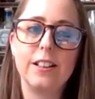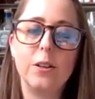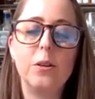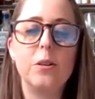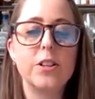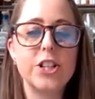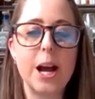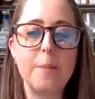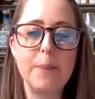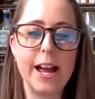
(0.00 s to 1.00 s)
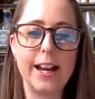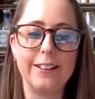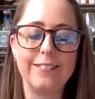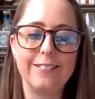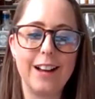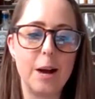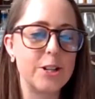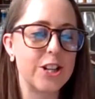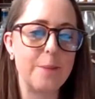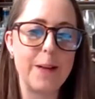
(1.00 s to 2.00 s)
Oh, champagne. I'm a
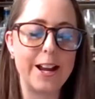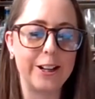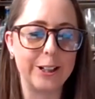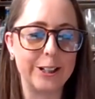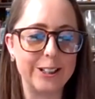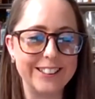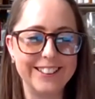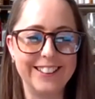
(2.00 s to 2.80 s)
champagne girl.